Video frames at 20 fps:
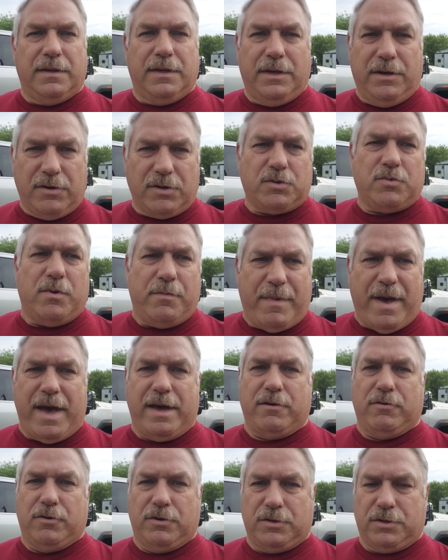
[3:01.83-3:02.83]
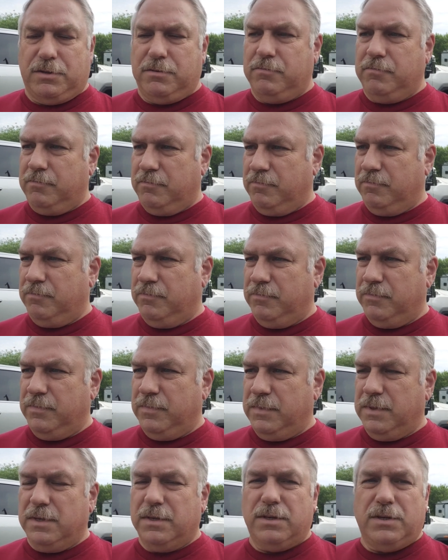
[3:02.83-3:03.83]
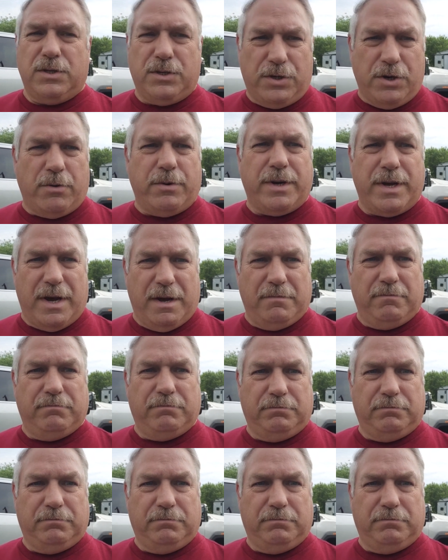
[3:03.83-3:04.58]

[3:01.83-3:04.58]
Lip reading: Here's what matters. Showing up.